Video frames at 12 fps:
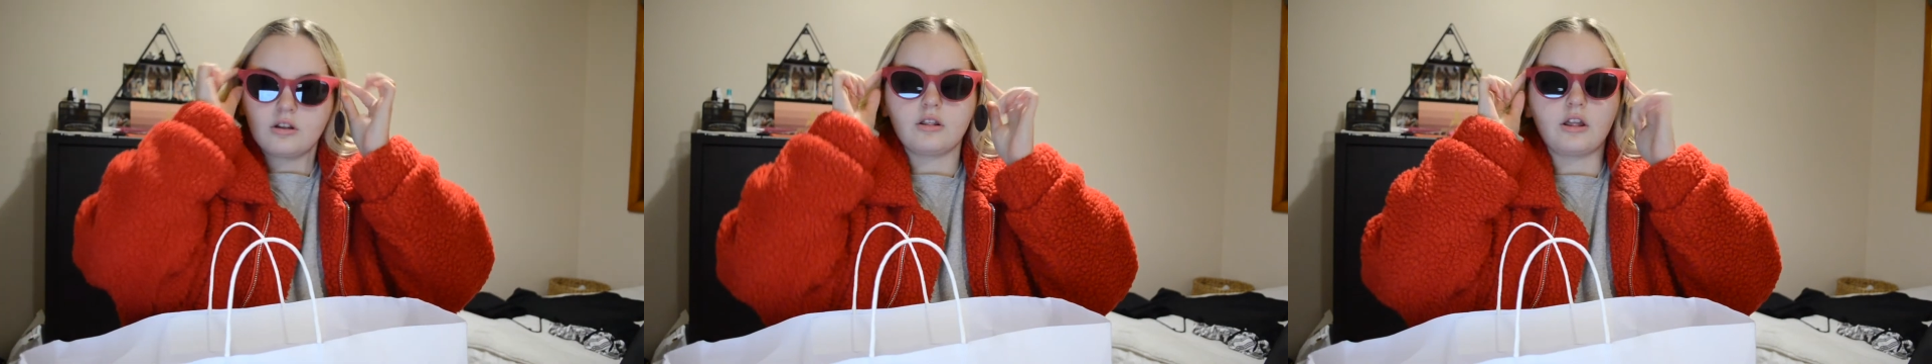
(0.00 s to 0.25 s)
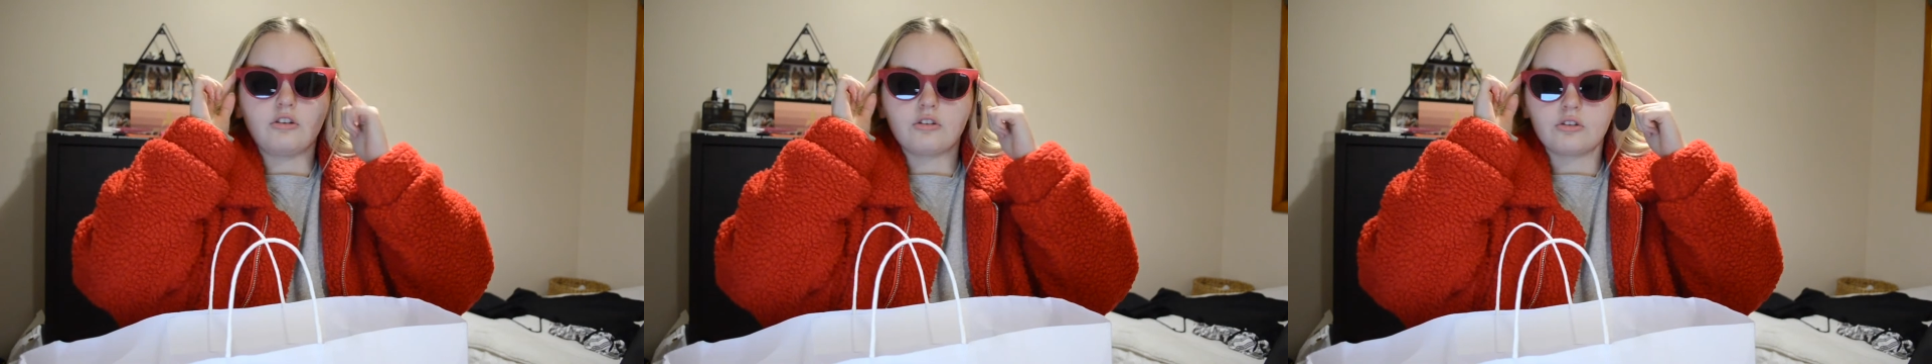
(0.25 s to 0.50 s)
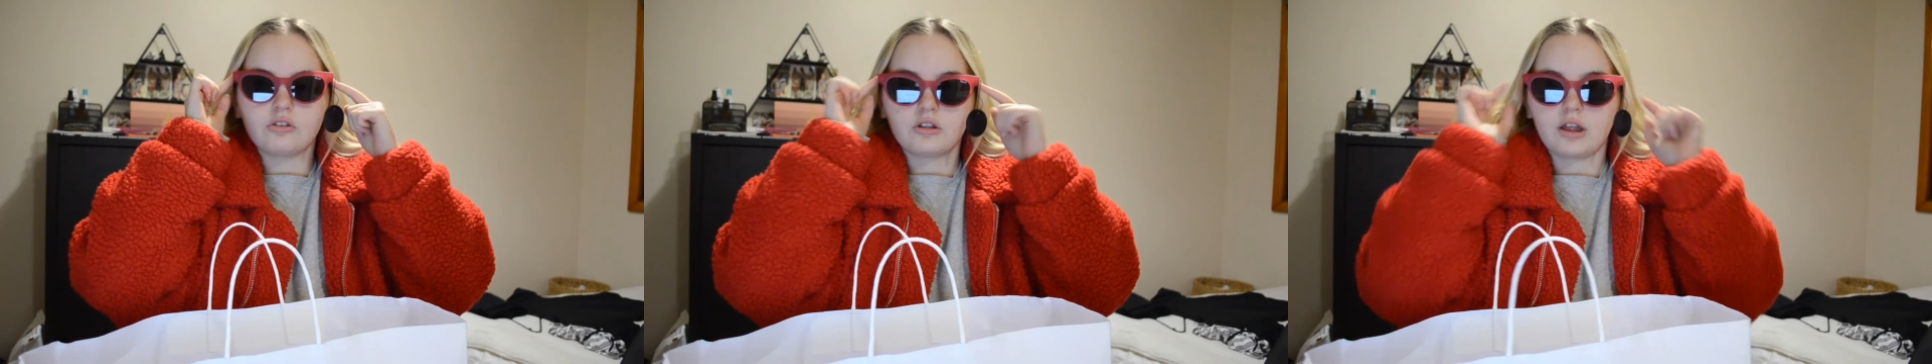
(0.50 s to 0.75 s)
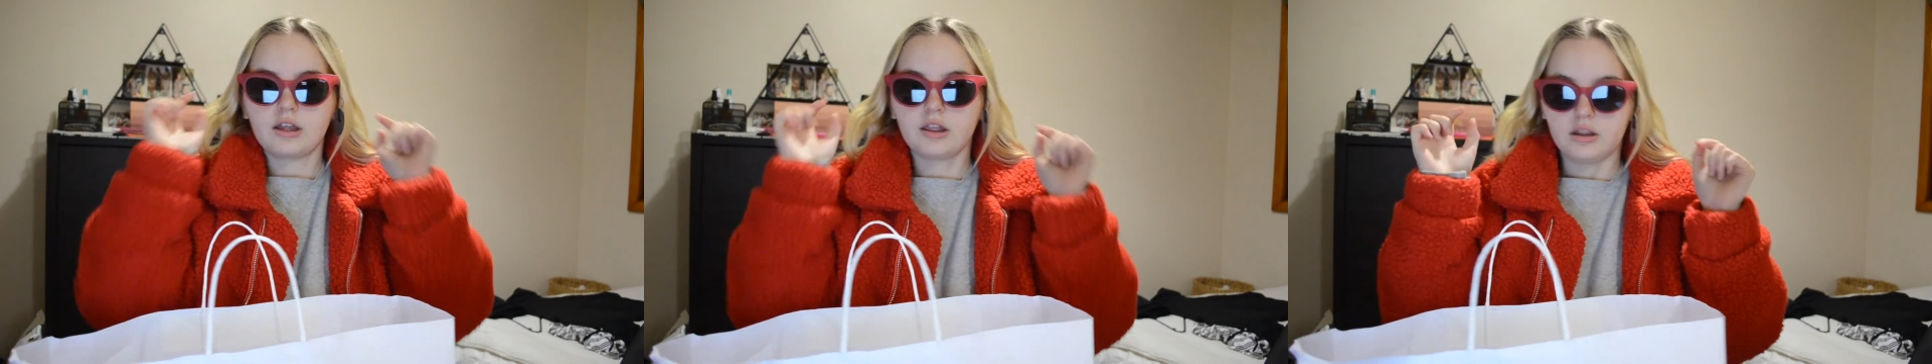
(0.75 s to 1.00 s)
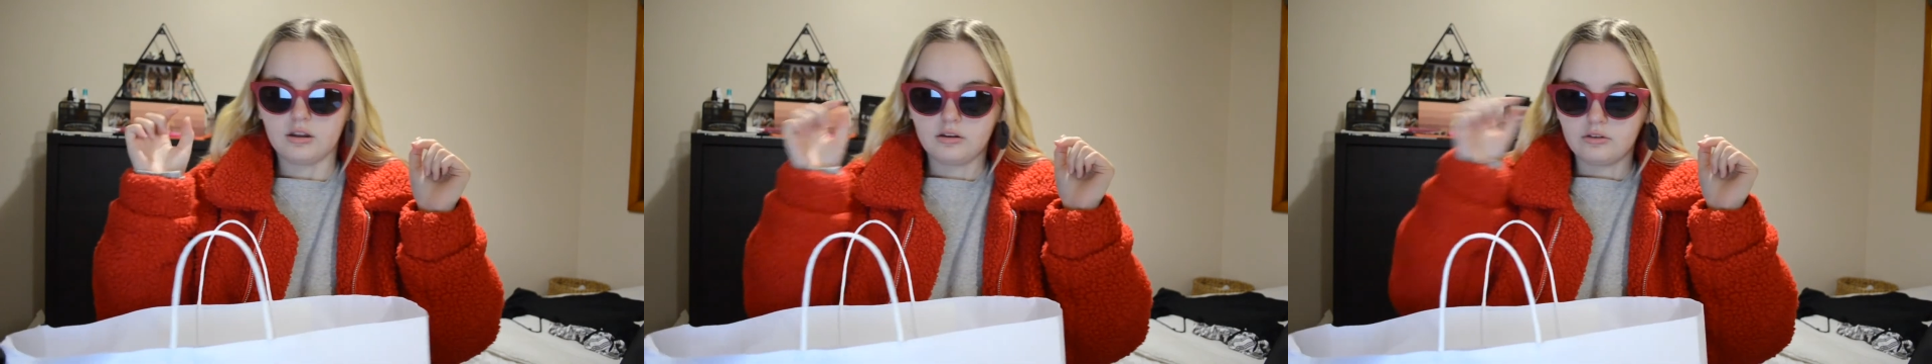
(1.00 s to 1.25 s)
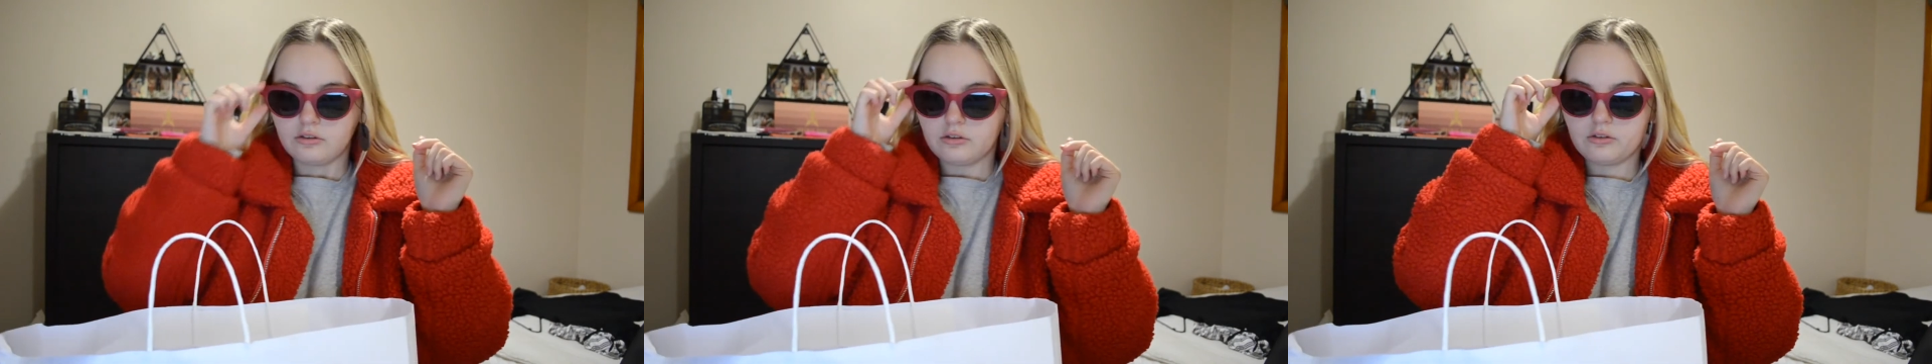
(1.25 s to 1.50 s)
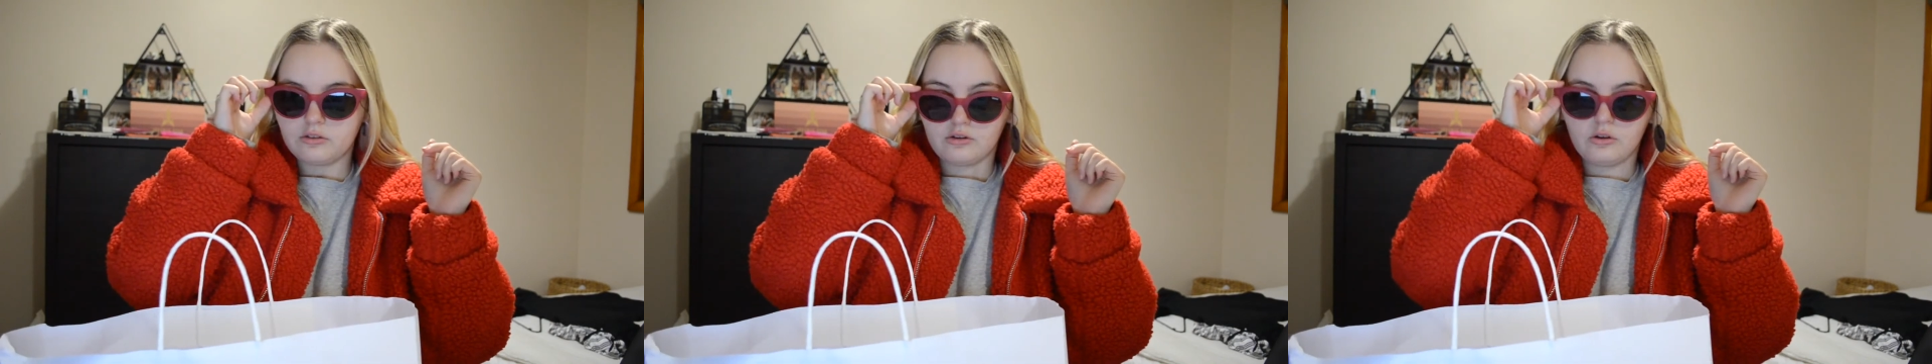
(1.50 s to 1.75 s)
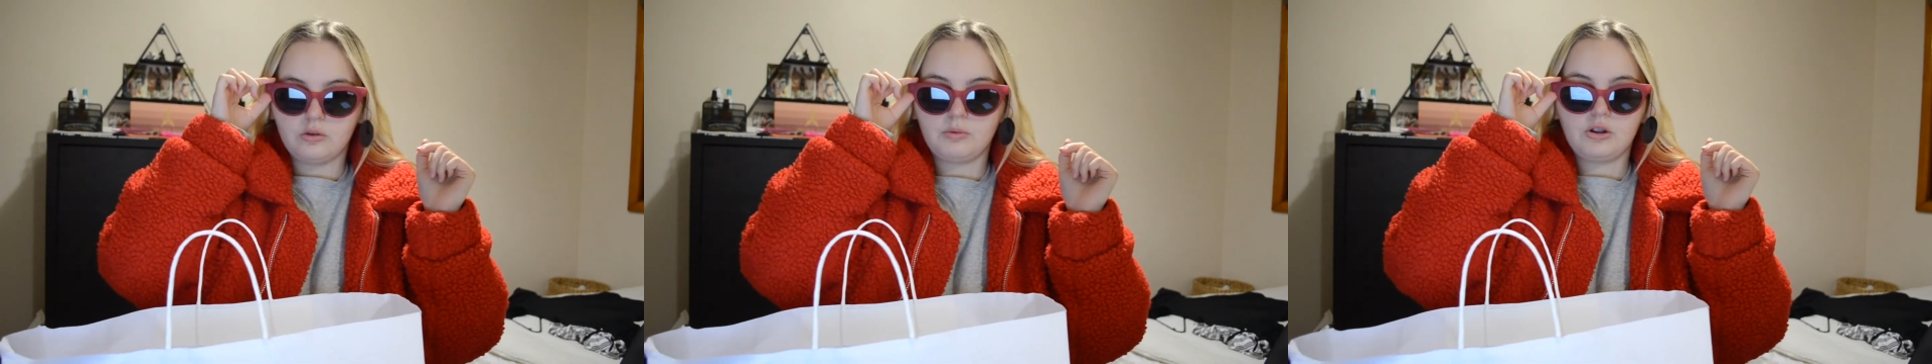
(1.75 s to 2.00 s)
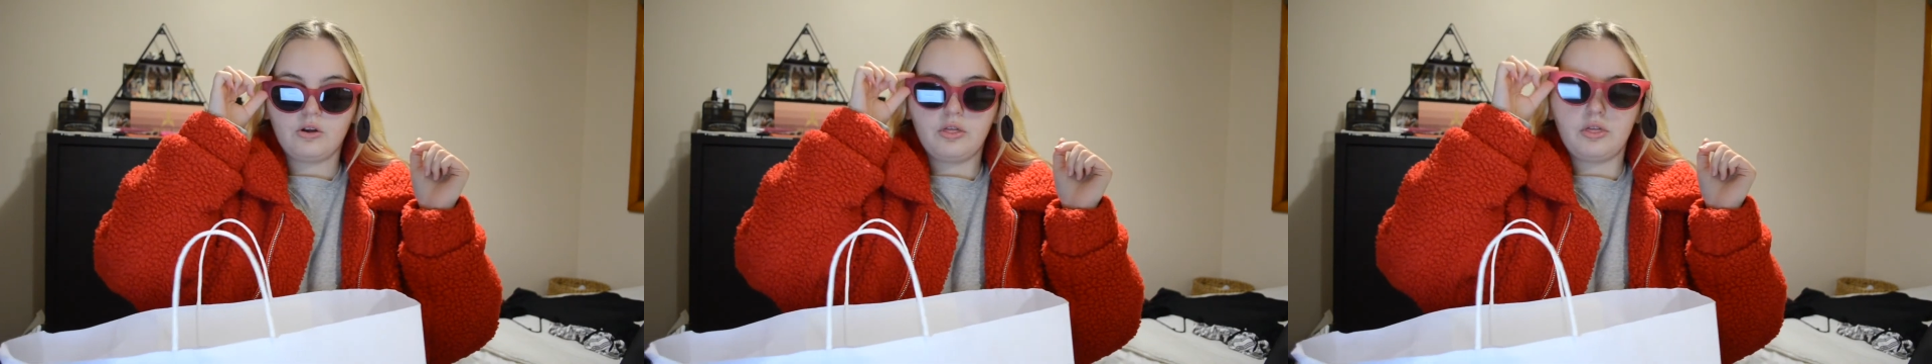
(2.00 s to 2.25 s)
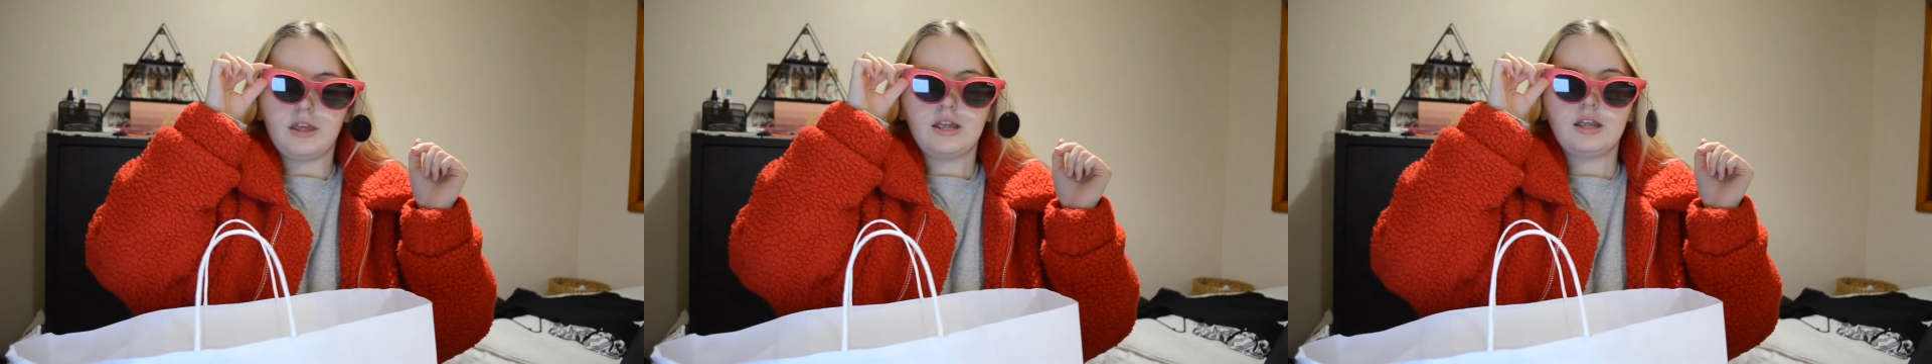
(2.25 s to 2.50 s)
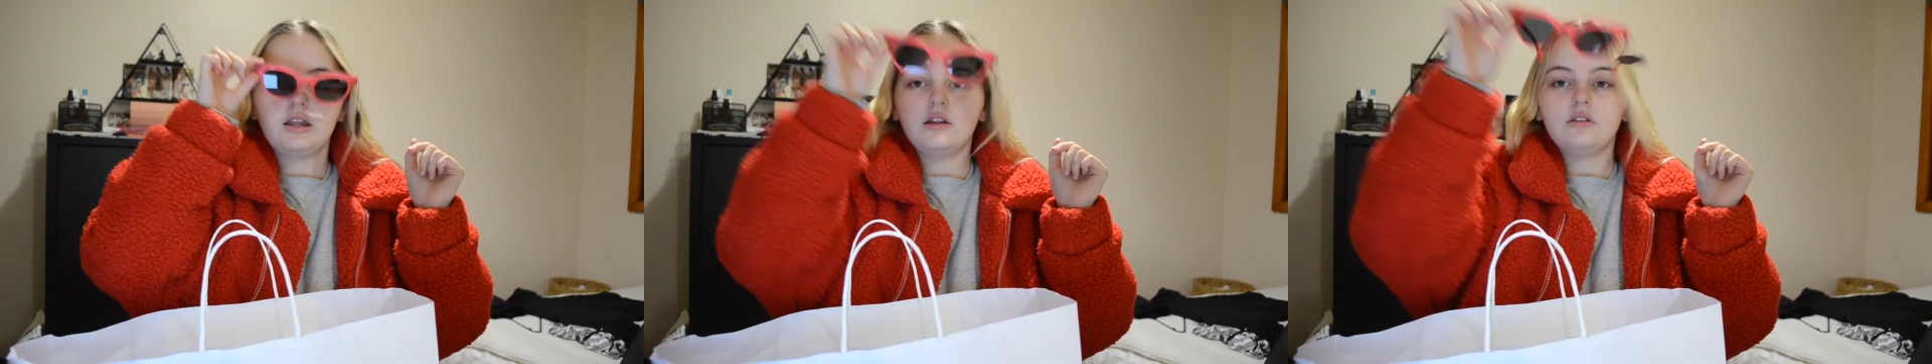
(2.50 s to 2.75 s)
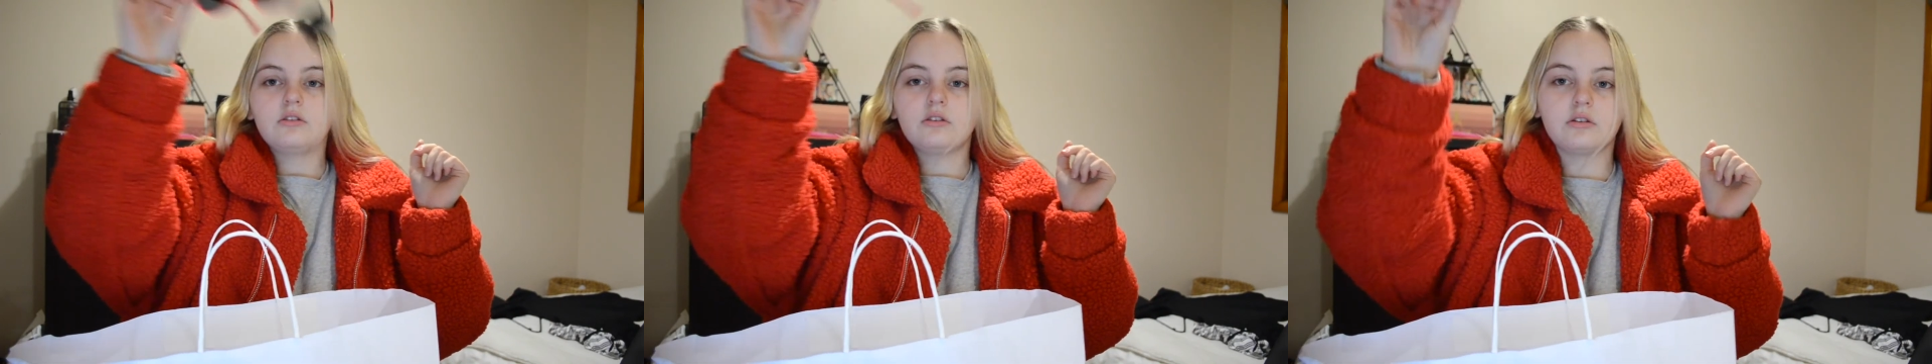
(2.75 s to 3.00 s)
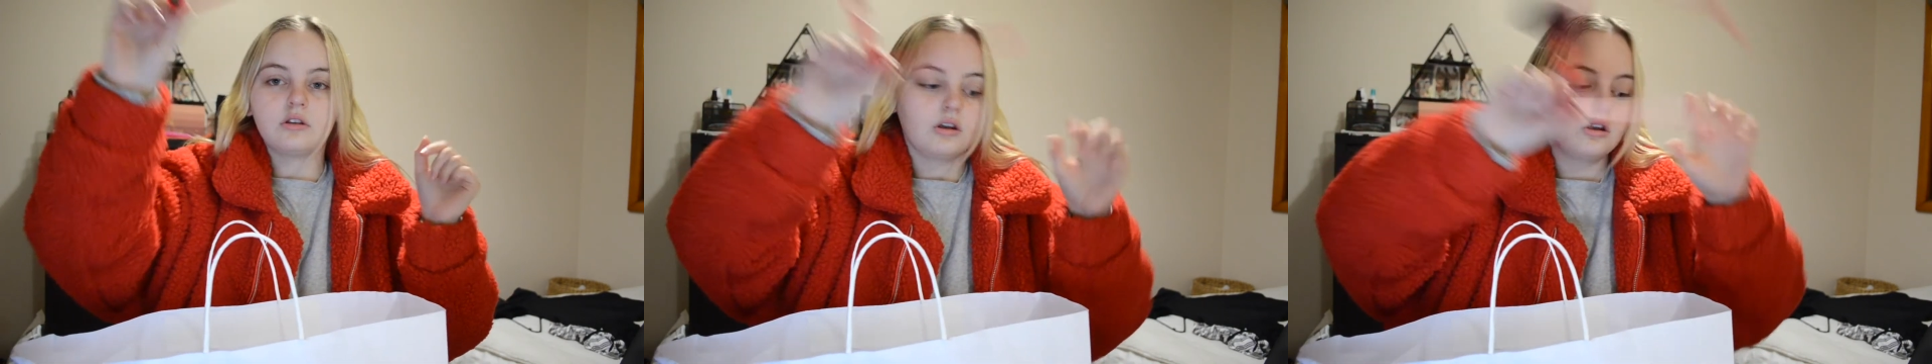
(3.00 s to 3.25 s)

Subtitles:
They just look like this. So we got these.